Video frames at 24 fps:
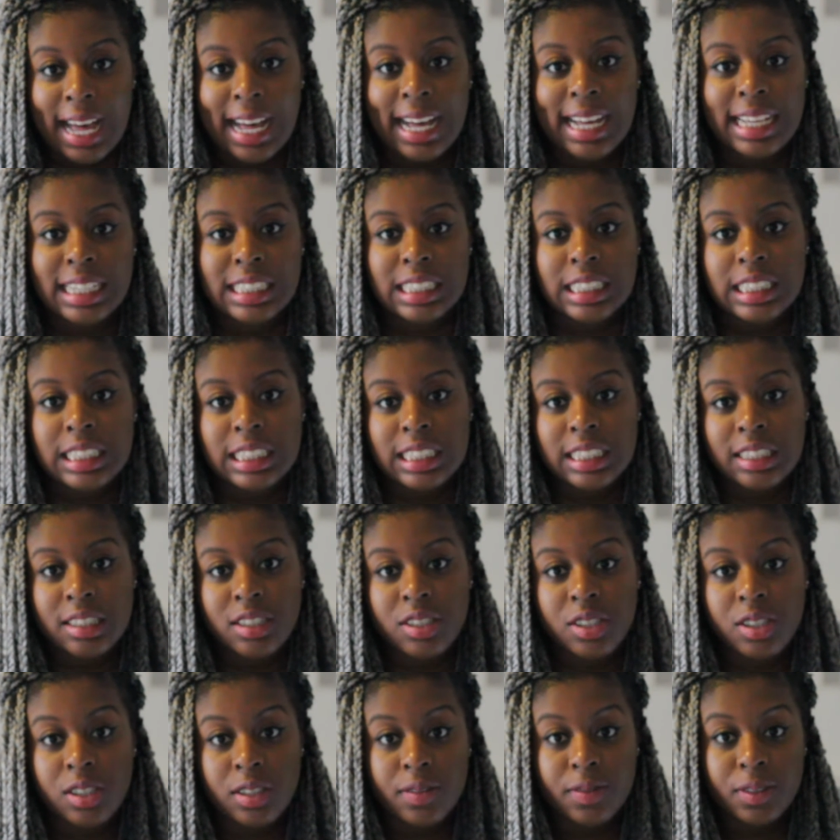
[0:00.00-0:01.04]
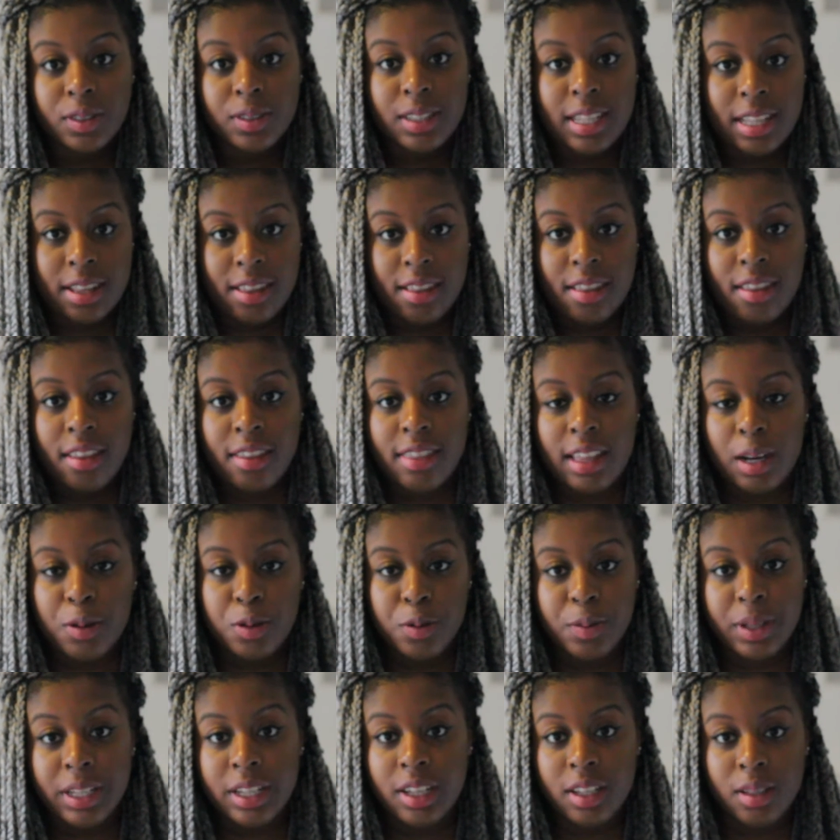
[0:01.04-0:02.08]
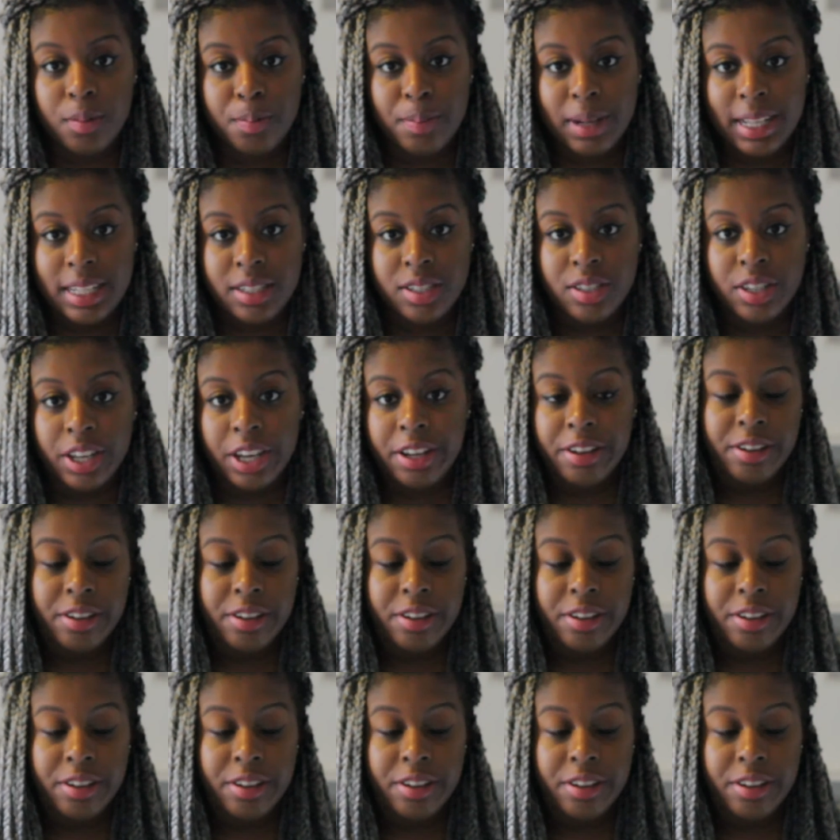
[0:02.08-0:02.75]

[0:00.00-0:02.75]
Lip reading: and it's useful, then that would be a good place to go.